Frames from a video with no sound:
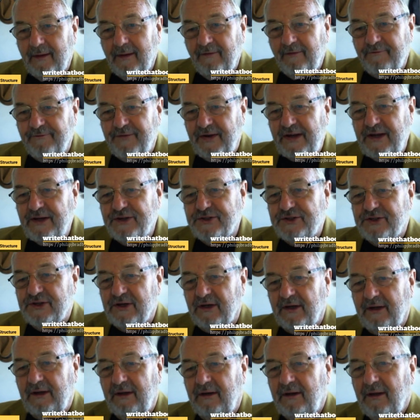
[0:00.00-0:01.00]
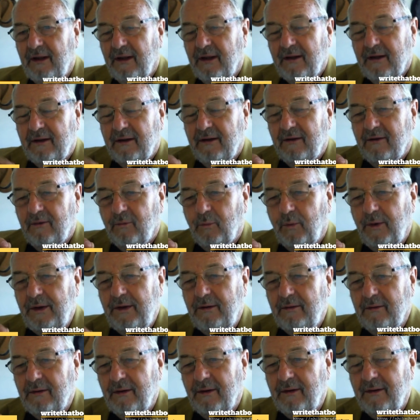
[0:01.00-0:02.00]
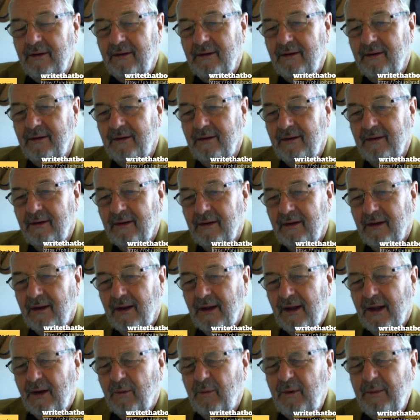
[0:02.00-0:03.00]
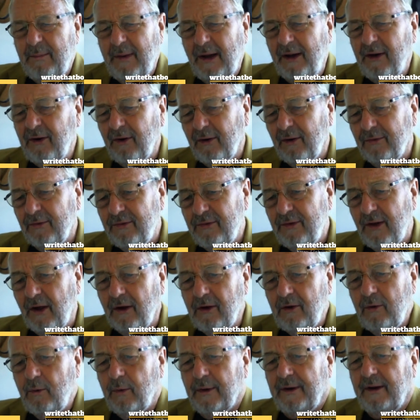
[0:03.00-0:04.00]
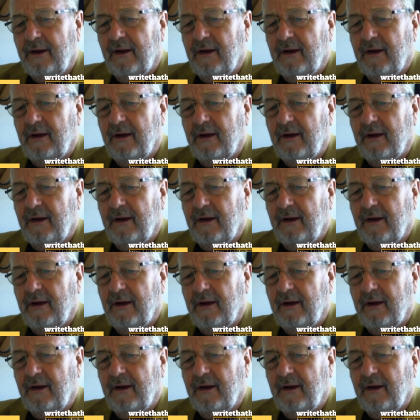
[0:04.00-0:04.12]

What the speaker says: eventually we may not know what